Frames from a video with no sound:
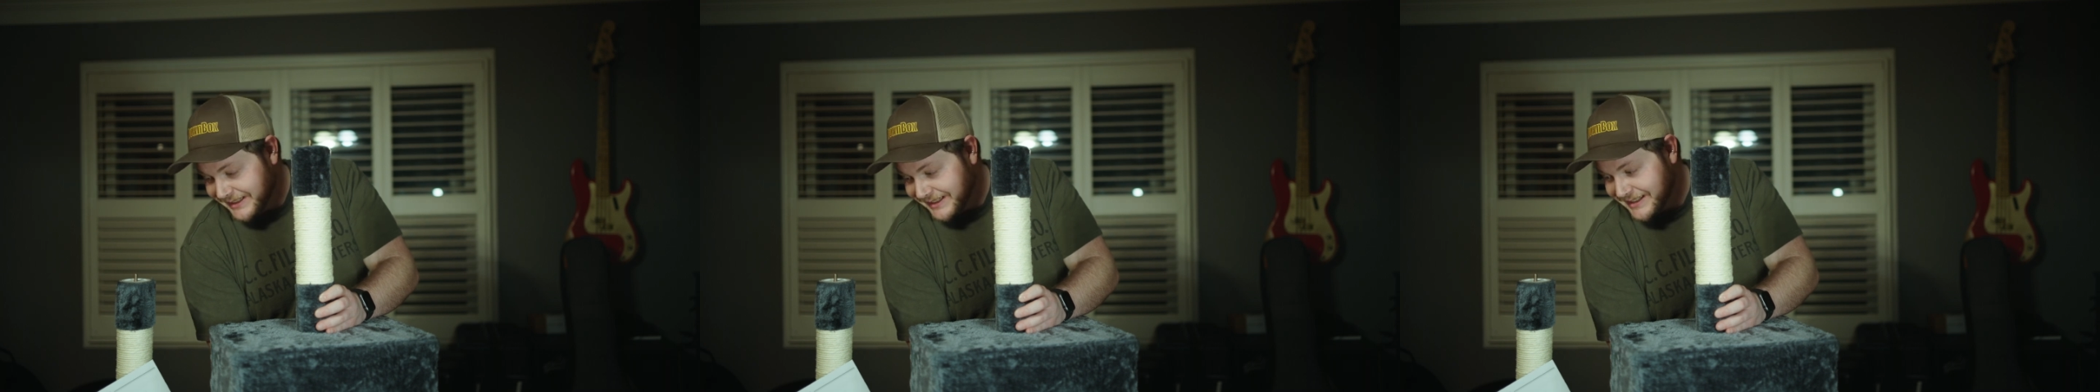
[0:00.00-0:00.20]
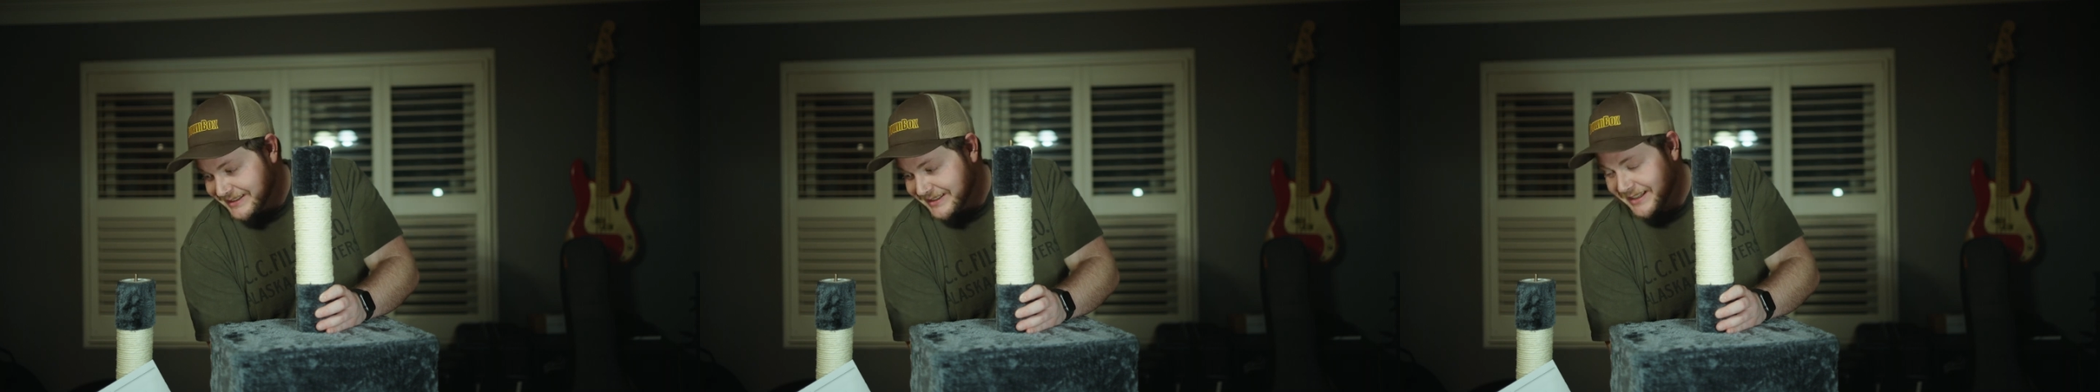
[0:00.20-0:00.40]

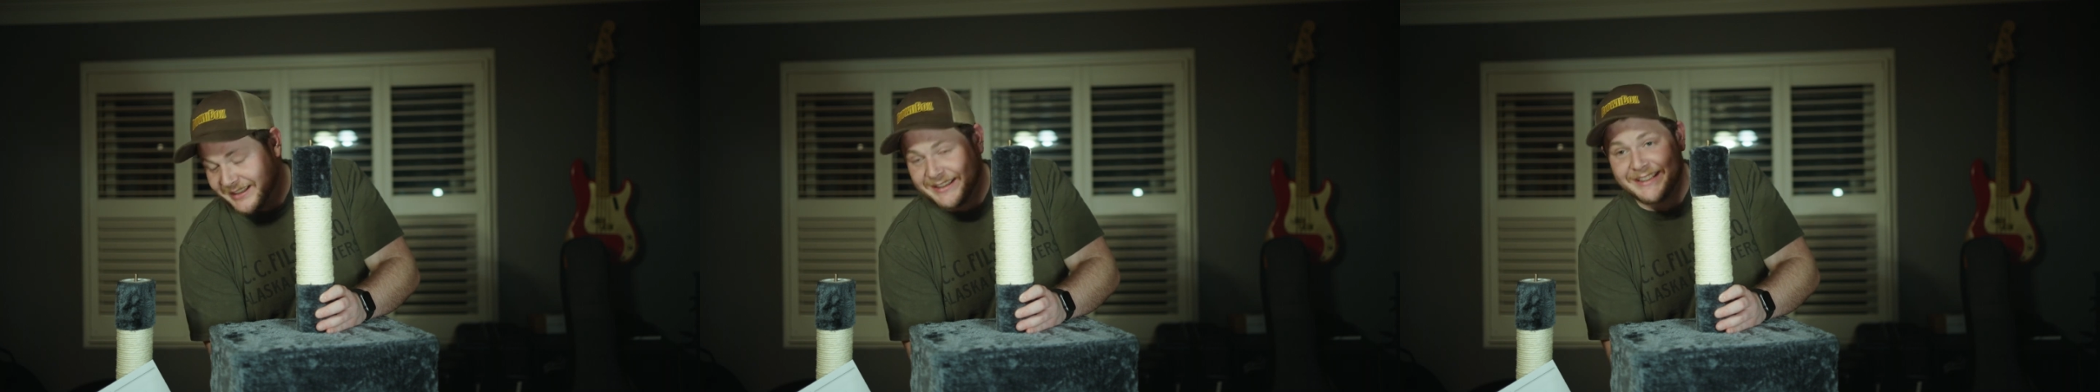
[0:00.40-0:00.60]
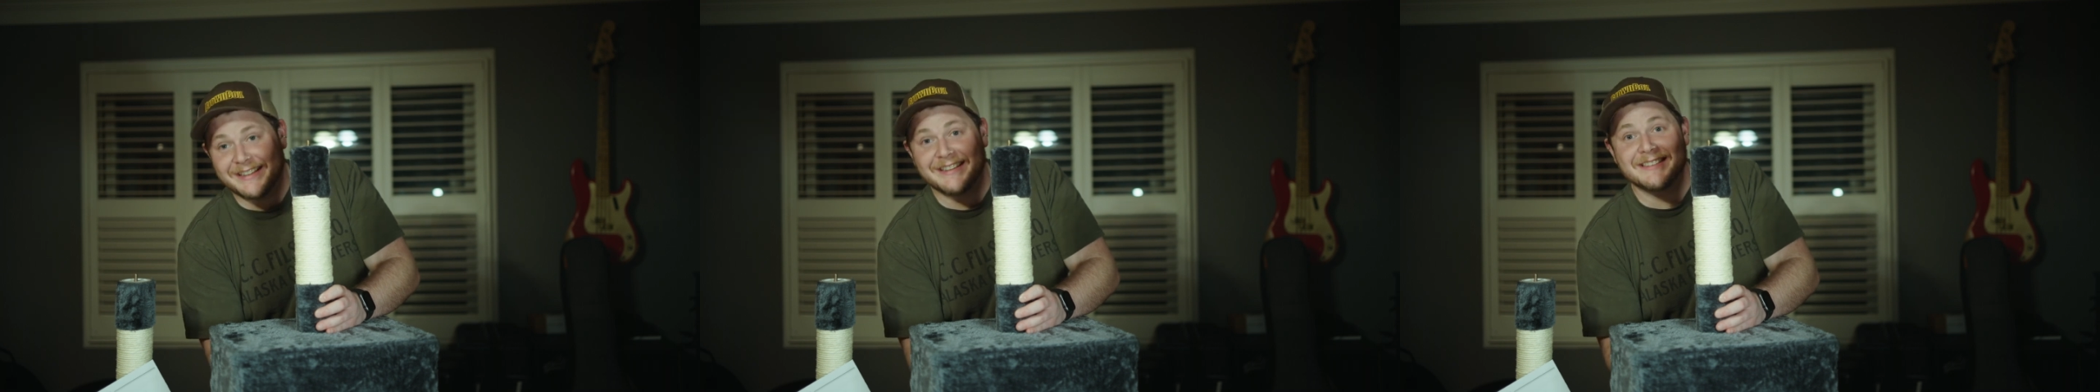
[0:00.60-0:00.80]
because I
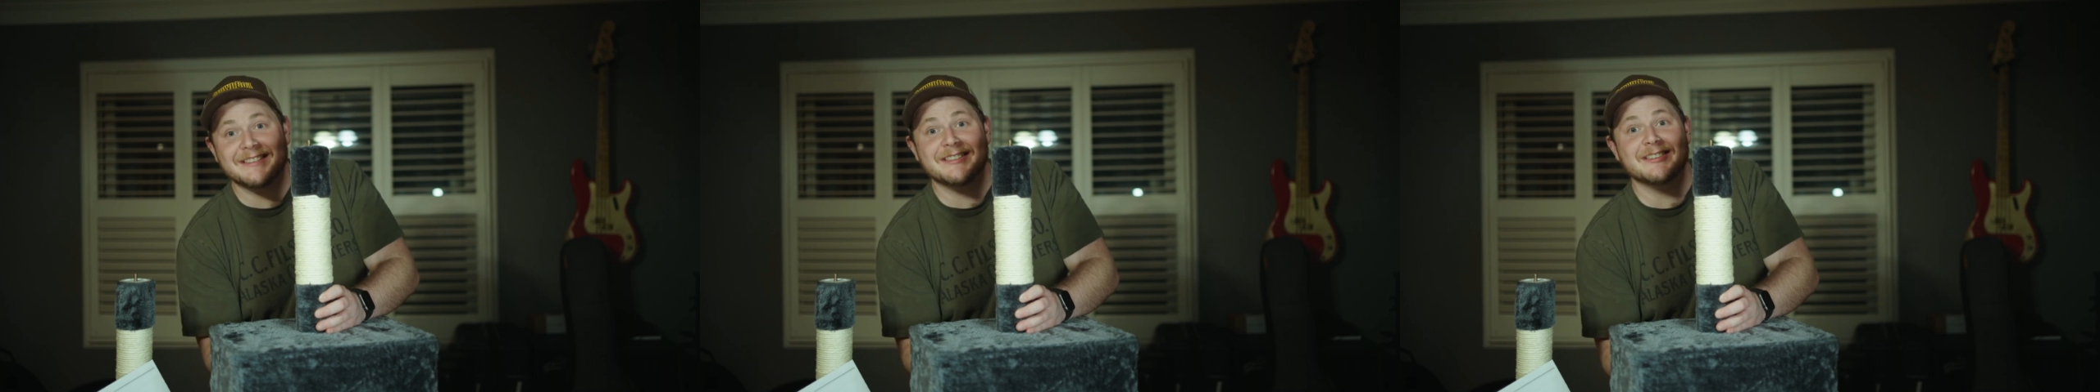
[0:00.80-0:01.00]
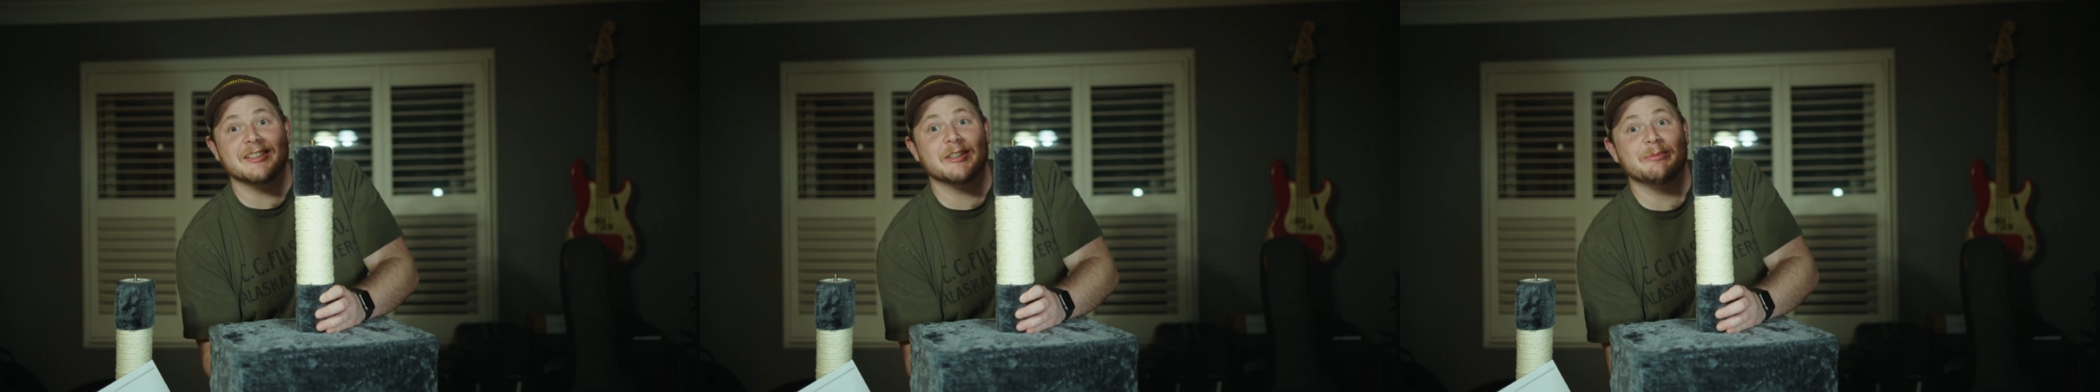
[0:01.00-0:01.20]
think
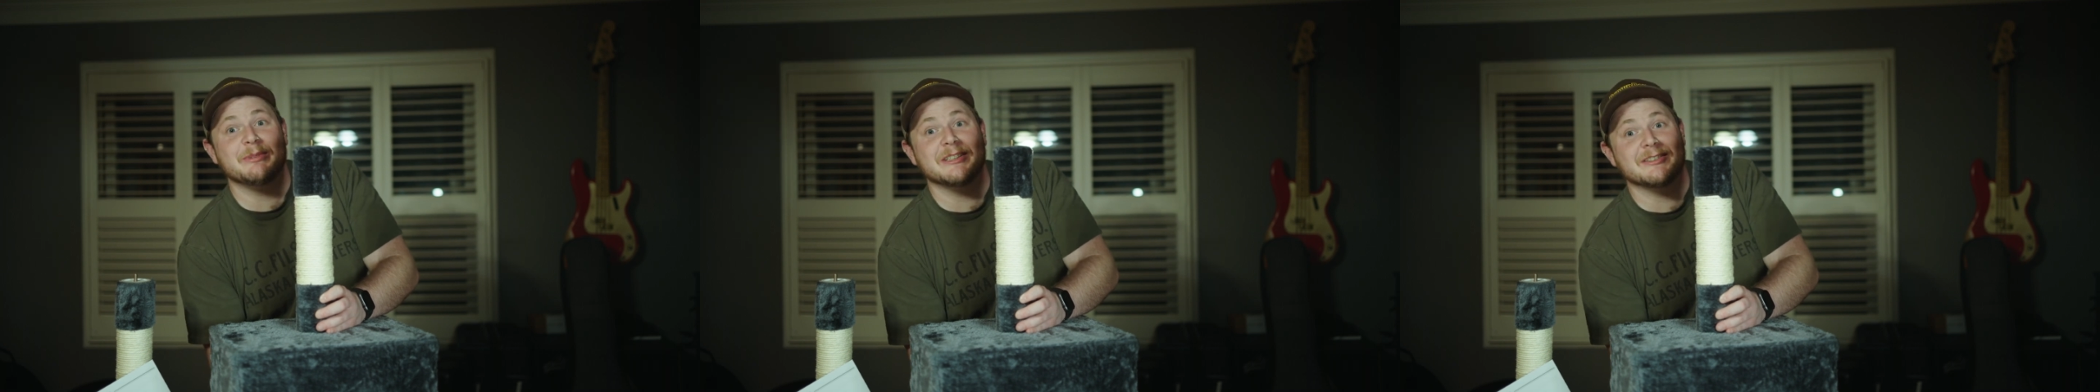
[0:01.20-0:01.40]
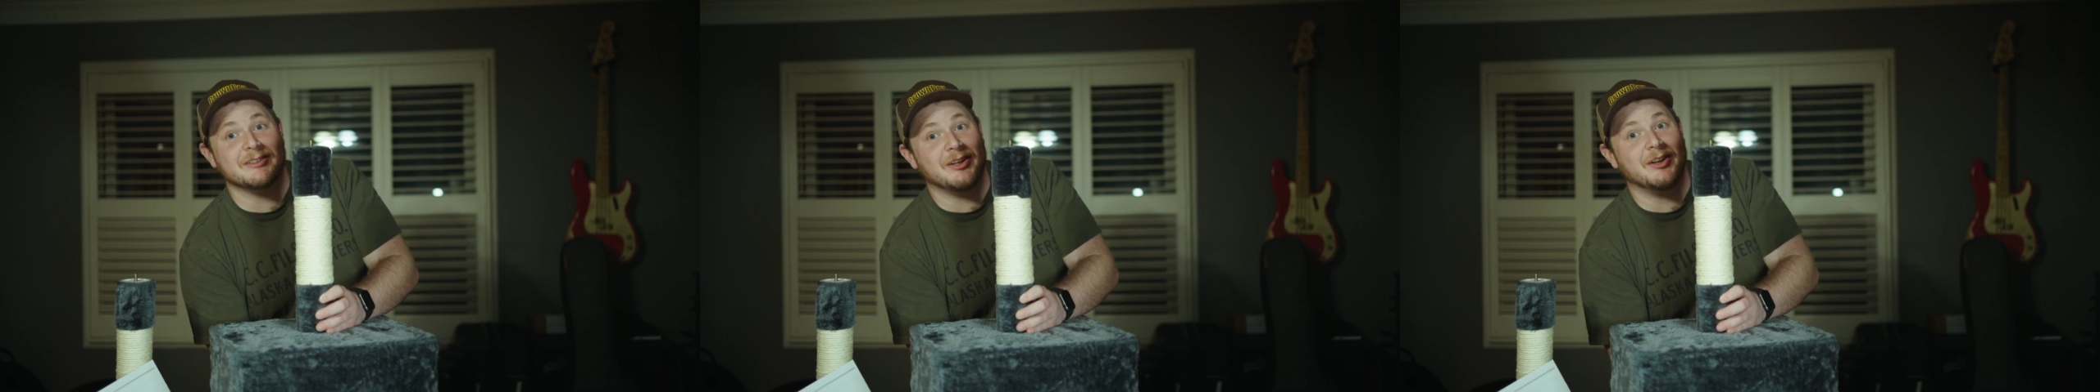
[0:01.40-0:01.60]
this is going to
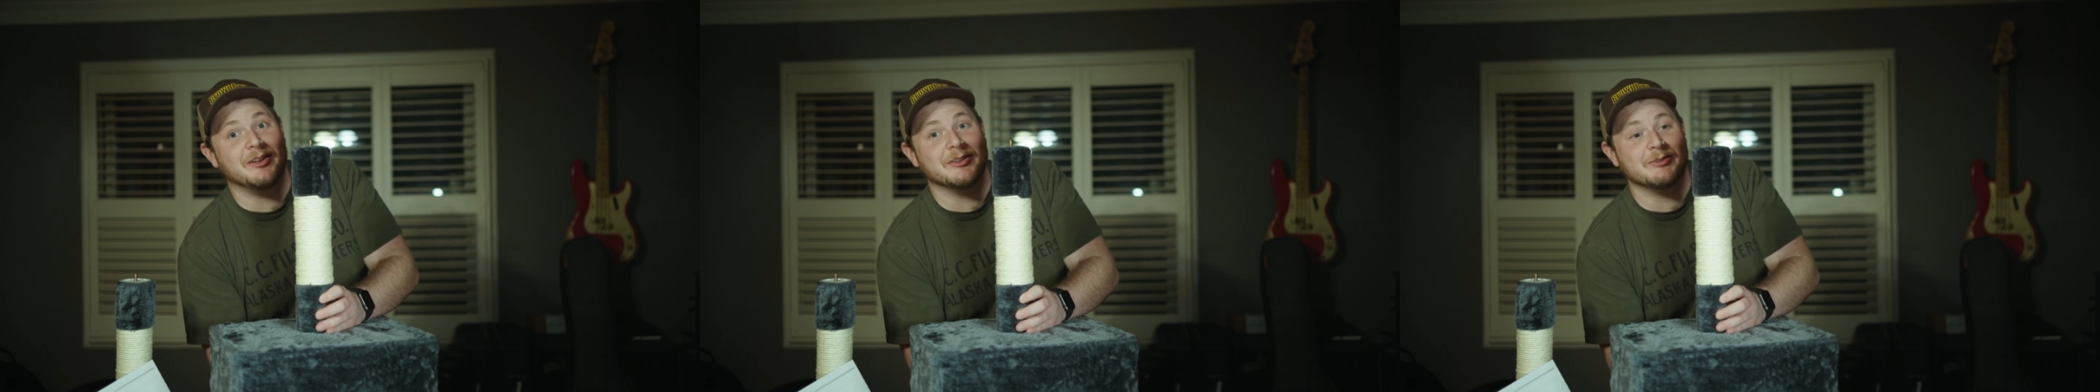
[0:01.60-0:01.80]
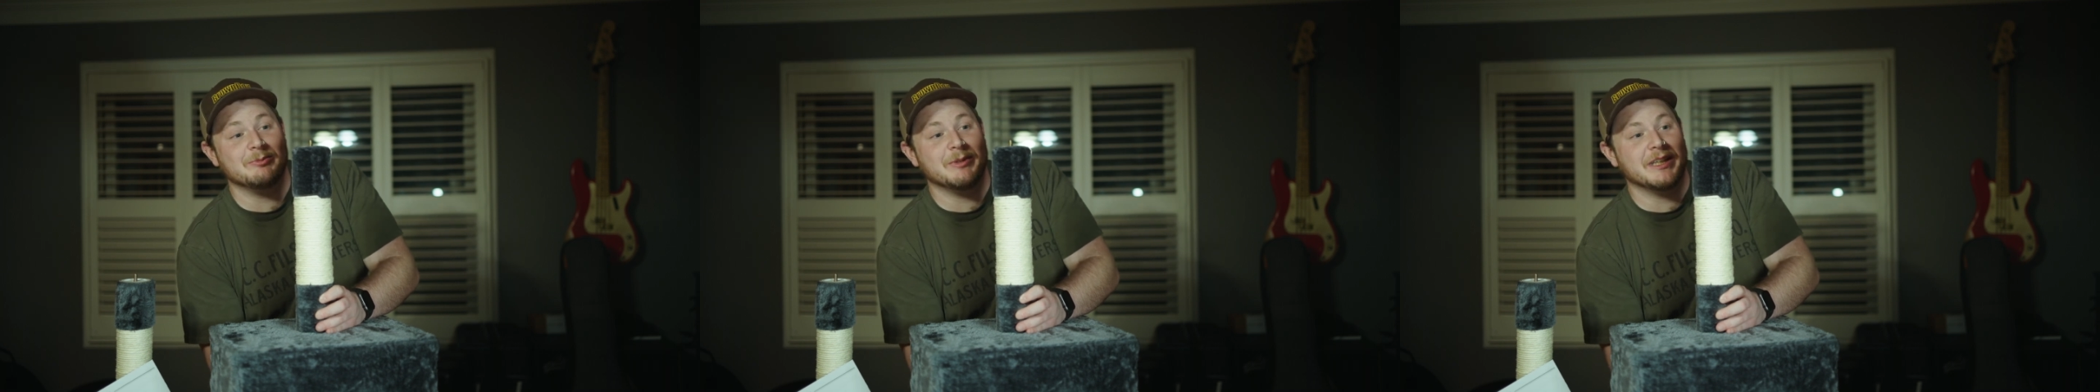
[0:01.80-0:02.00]
be as tall as